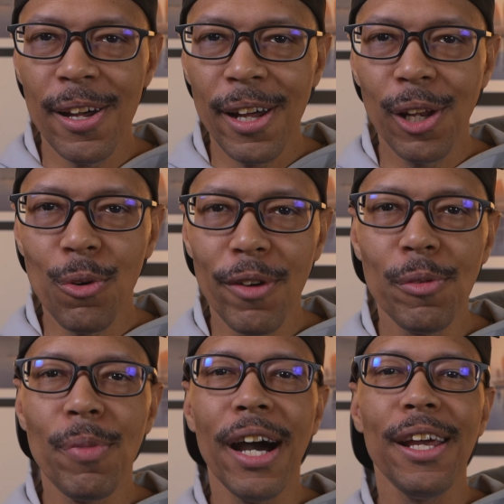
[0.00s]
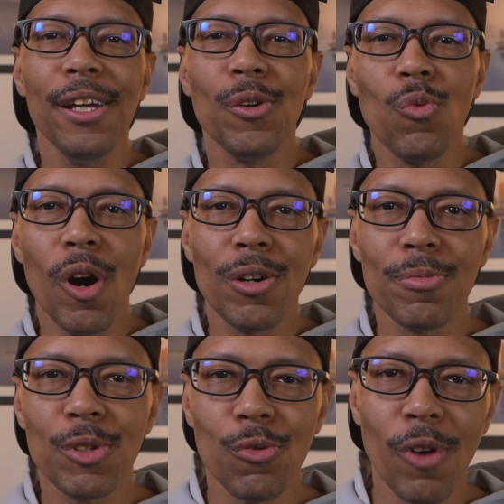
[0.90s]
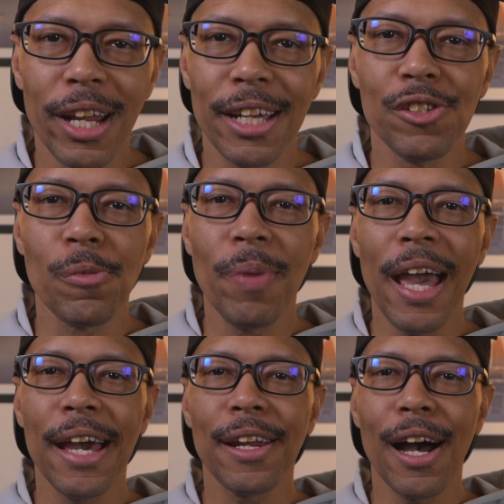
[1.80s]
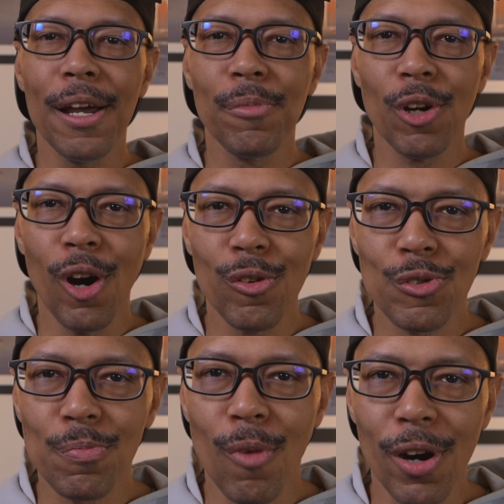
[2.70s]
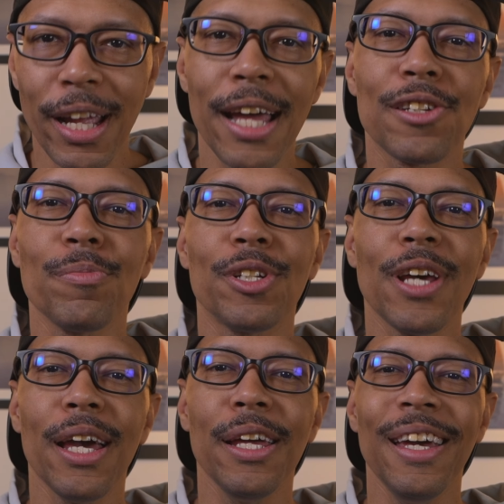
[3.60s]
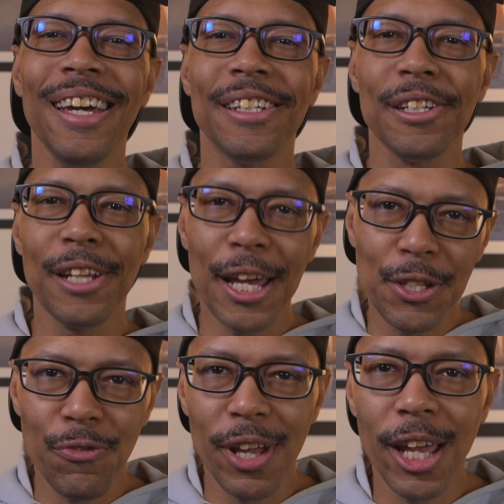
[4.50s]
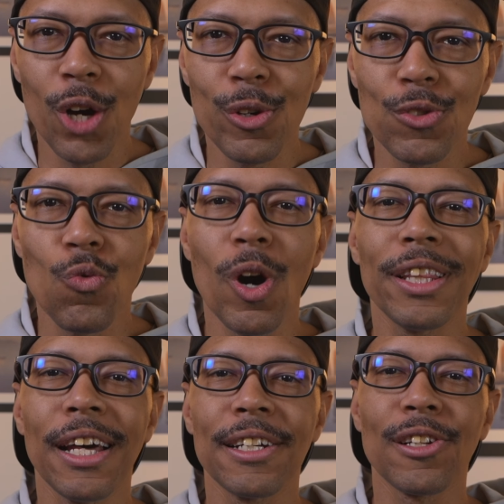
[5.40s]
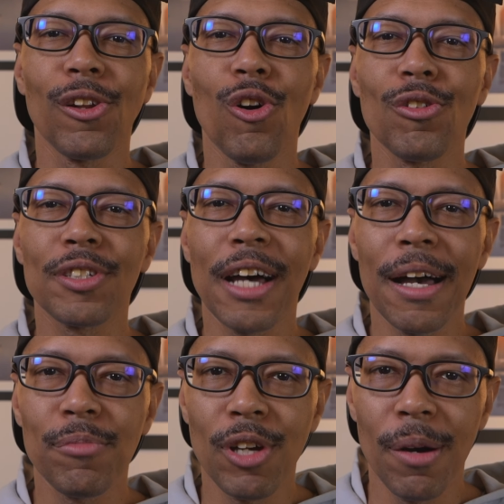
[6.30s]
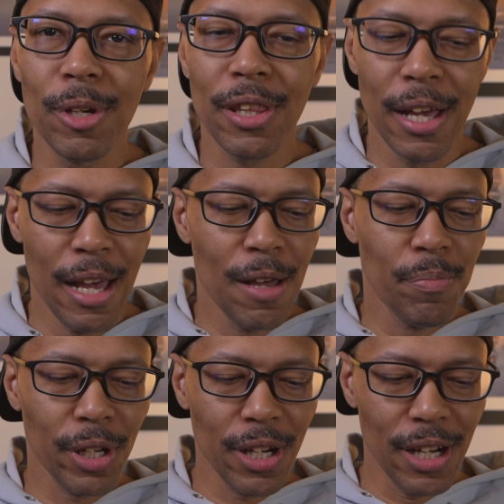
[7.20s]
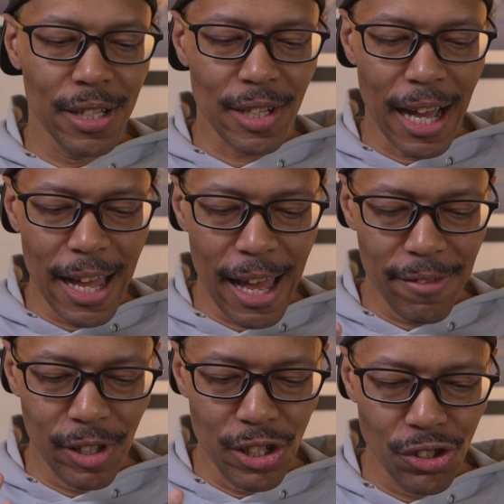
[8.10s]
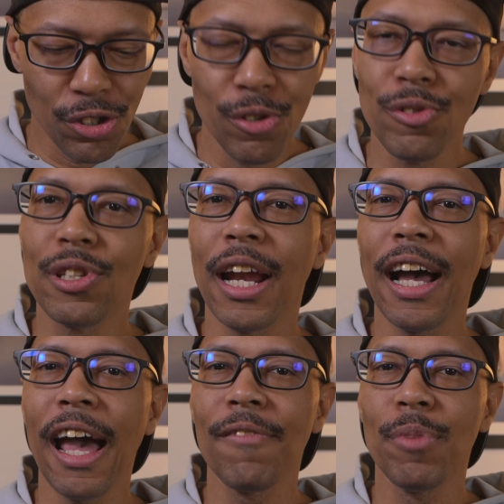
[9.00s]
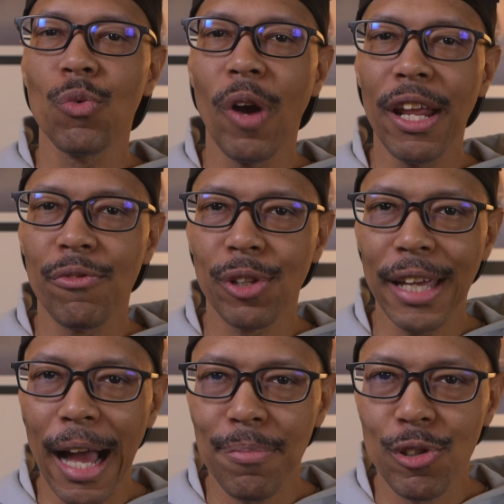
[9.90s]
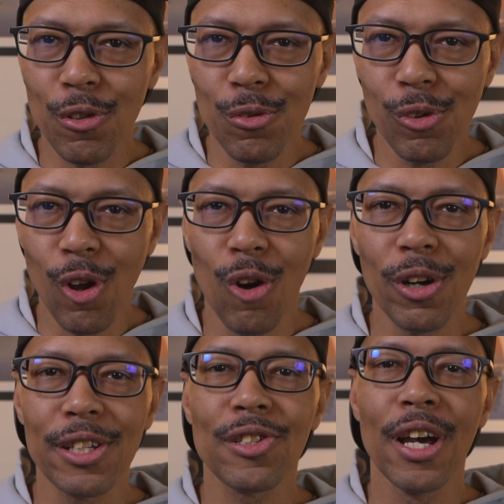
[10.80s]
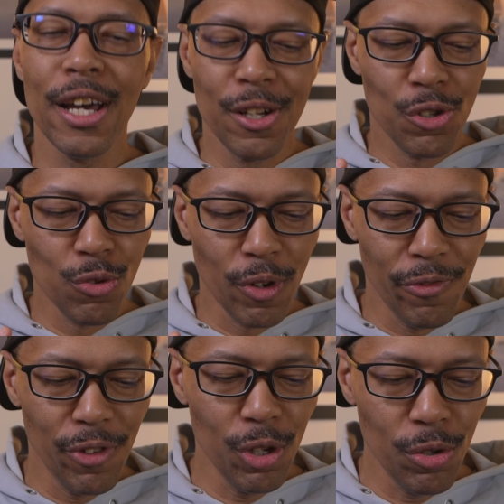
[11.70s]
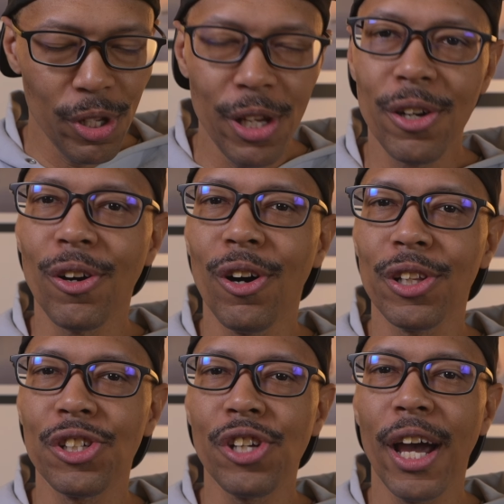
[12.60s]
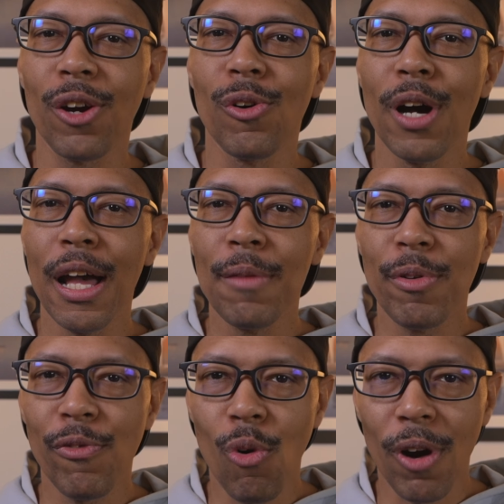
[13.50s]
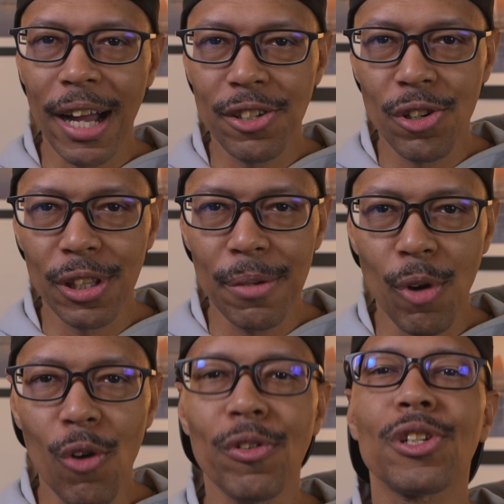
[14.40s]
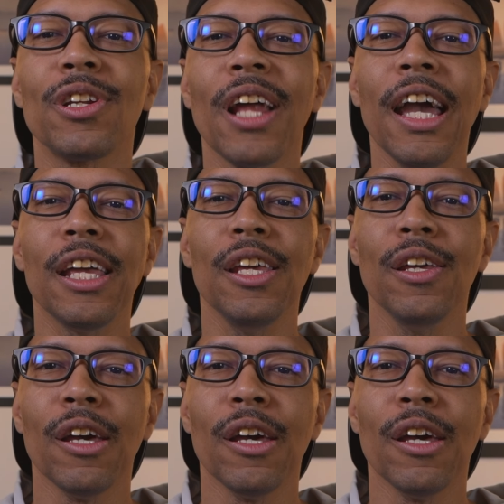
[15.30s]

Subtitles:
Hello everybody and welcome to Running in Japan. I am your host Mark Antimate, and today's video is one that is a long time coming because I have these shoes that I have been waiting for the absolute longest to review here on the channel before I took them over to Nike